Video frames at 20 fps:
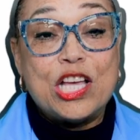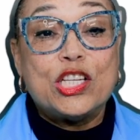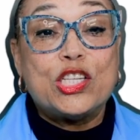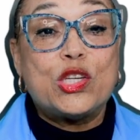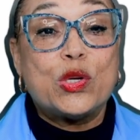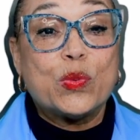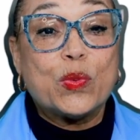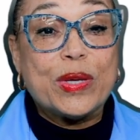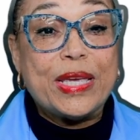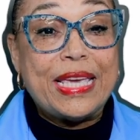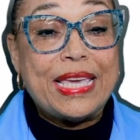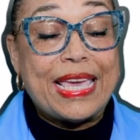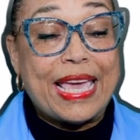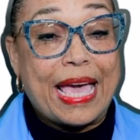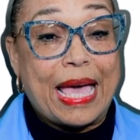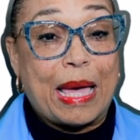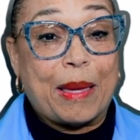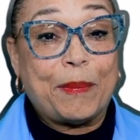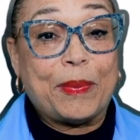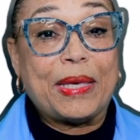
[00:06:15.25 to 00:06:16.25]
To
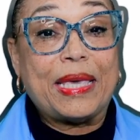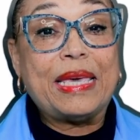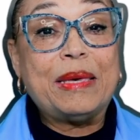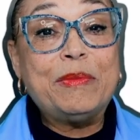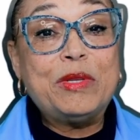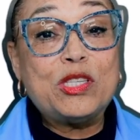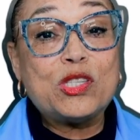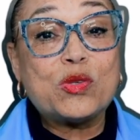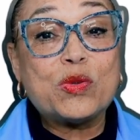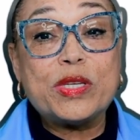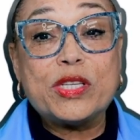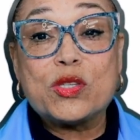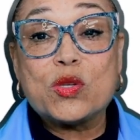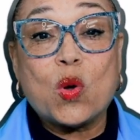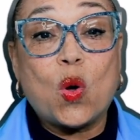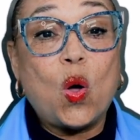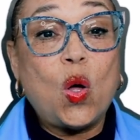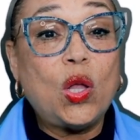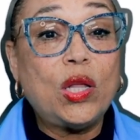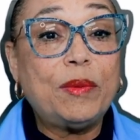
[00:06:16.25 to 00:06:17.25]
recap, chemistry is
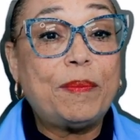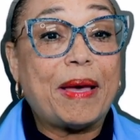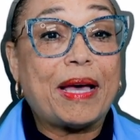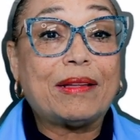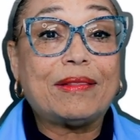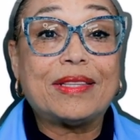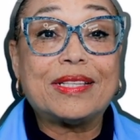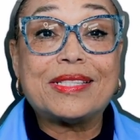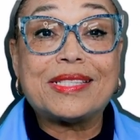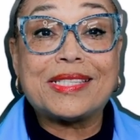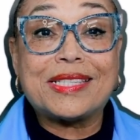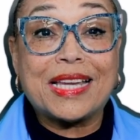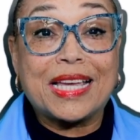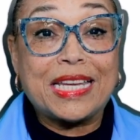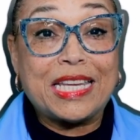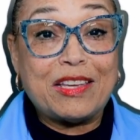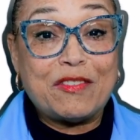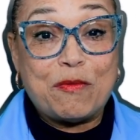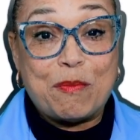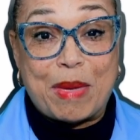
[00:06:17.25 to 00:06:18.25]
all about the
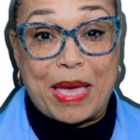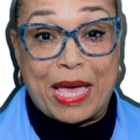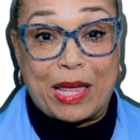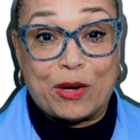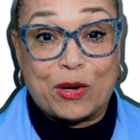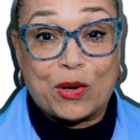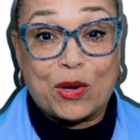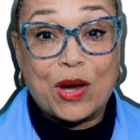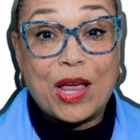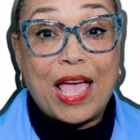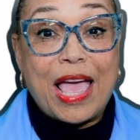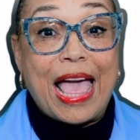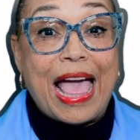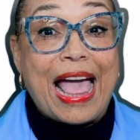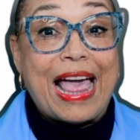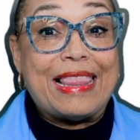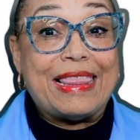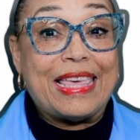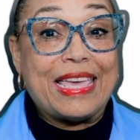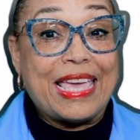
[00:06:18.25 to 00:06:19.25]
study of matter
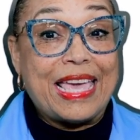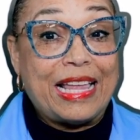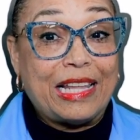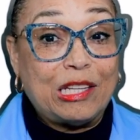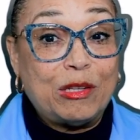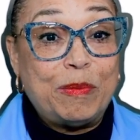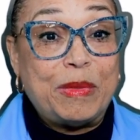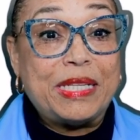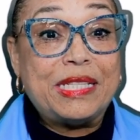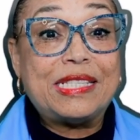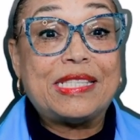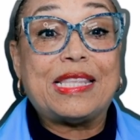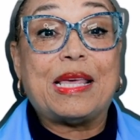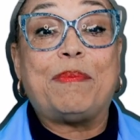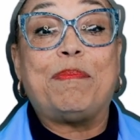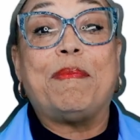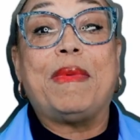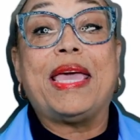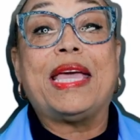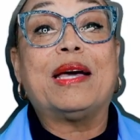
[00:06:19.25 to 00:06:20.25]
and the elements that
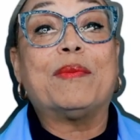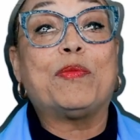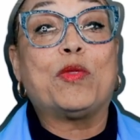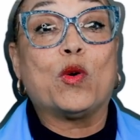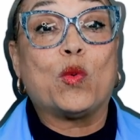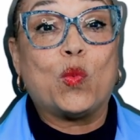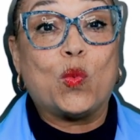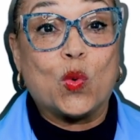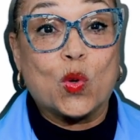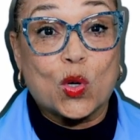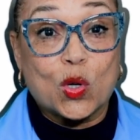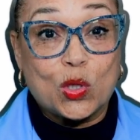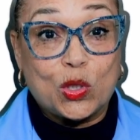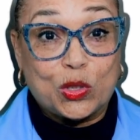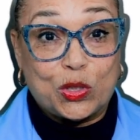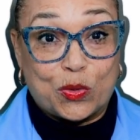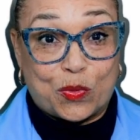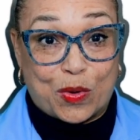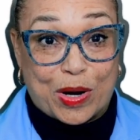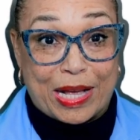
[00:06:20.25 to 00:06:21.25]
make up the
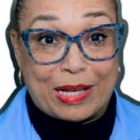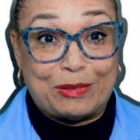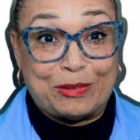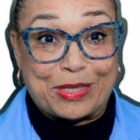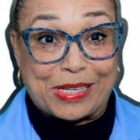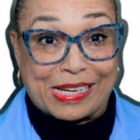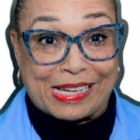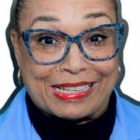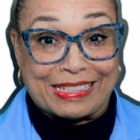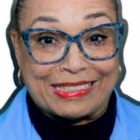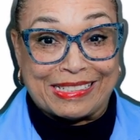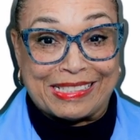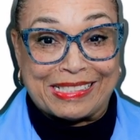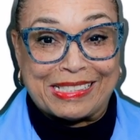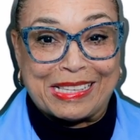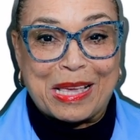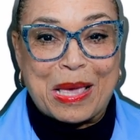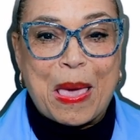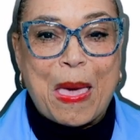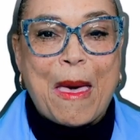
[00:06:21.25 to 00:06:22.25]
world around
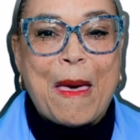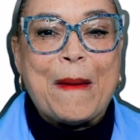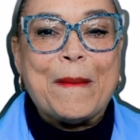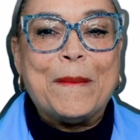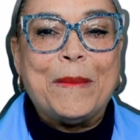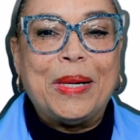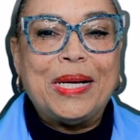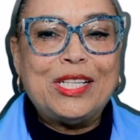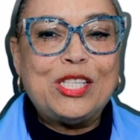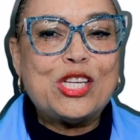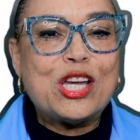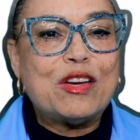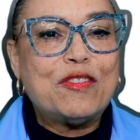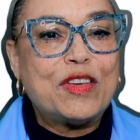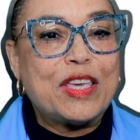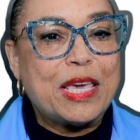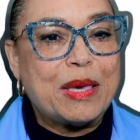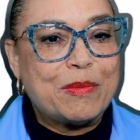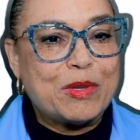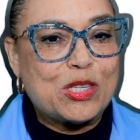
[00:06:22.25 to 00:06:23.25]
us. Much of
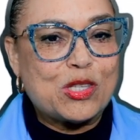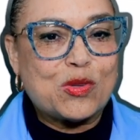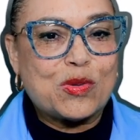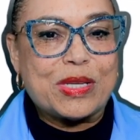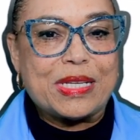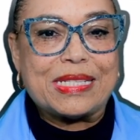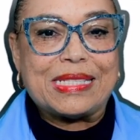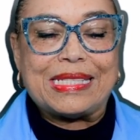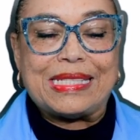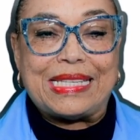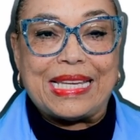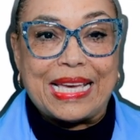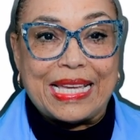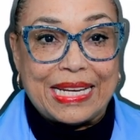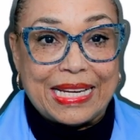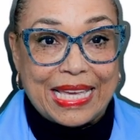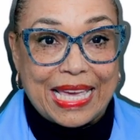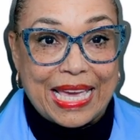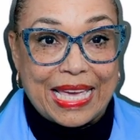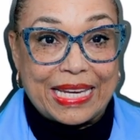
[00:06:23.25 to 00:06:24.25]
chemistry is
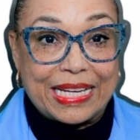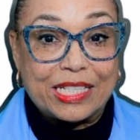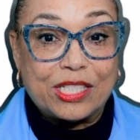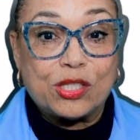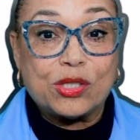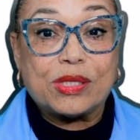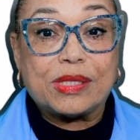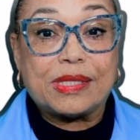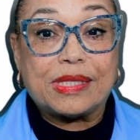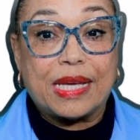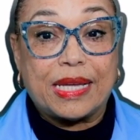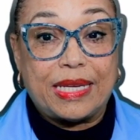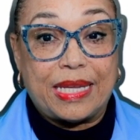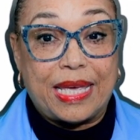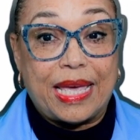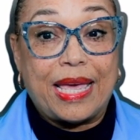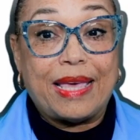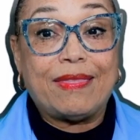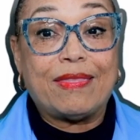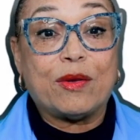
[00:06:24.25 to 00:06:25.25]
dedicated to
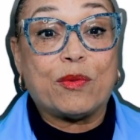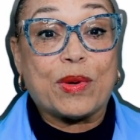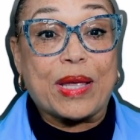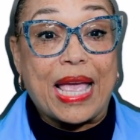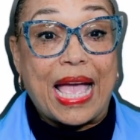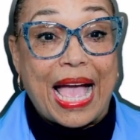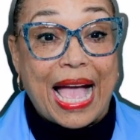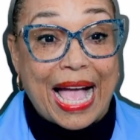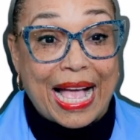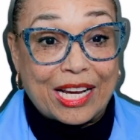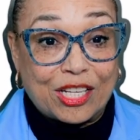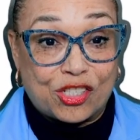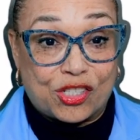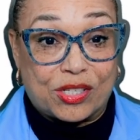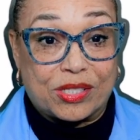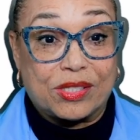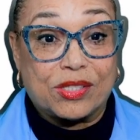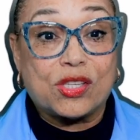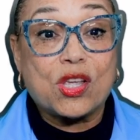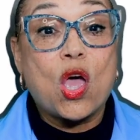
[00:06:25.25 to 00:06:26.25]
studying the
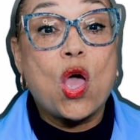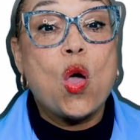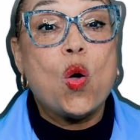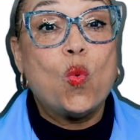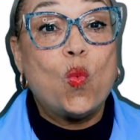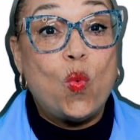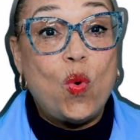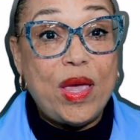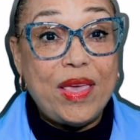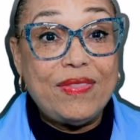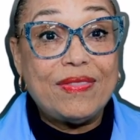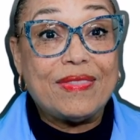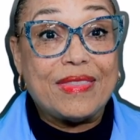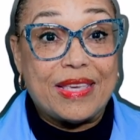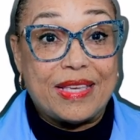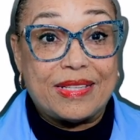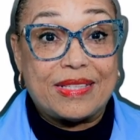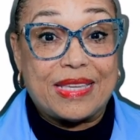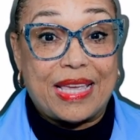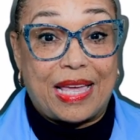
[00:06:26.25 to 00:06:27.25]
reactions with
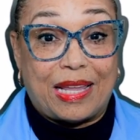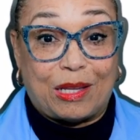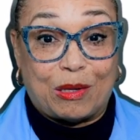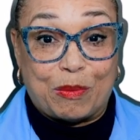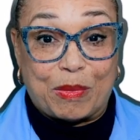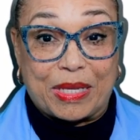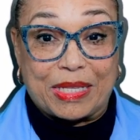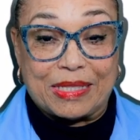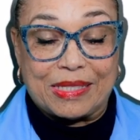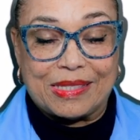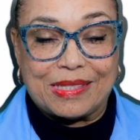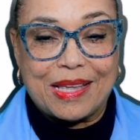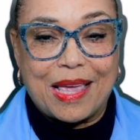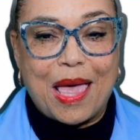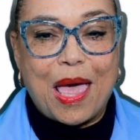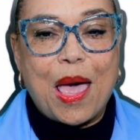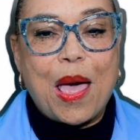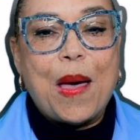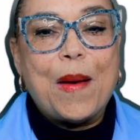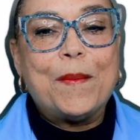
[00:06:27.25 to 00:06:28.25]
these elements,
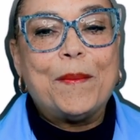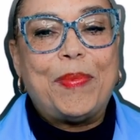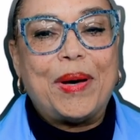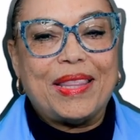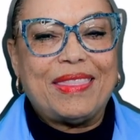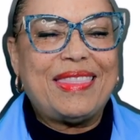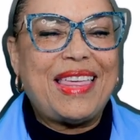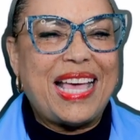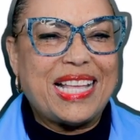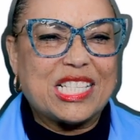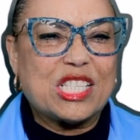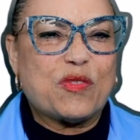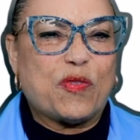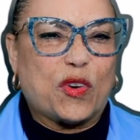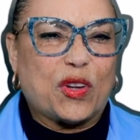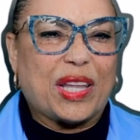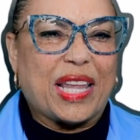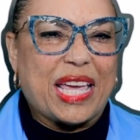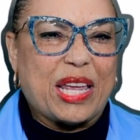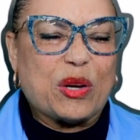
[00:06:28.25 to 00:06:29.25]
but that's
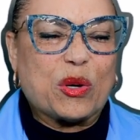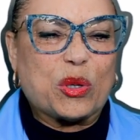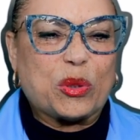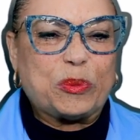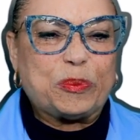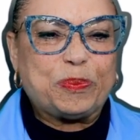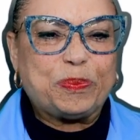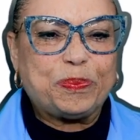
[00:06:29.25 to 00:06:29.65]
for later.